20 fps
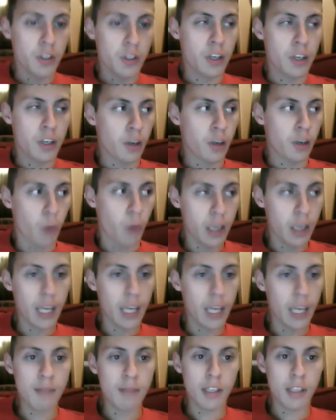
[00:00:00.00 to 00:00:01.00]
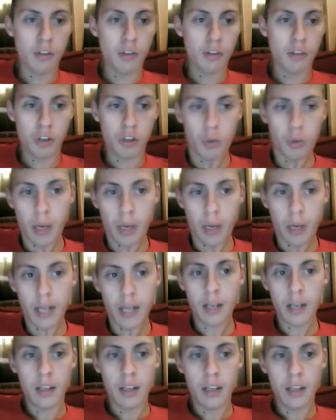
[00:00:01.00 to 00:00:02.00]
You're going to win games that you should win,
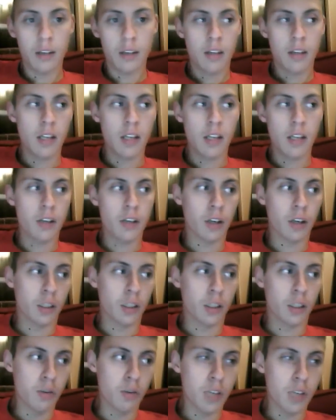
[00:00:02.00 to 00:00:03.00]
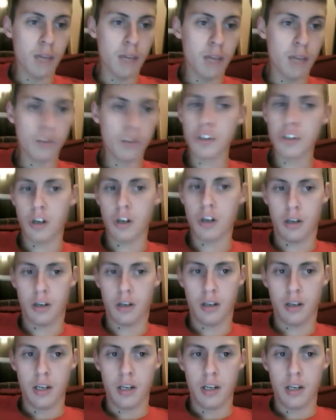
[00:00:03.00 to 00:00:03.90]
and then you're going to lose games you shouldn't.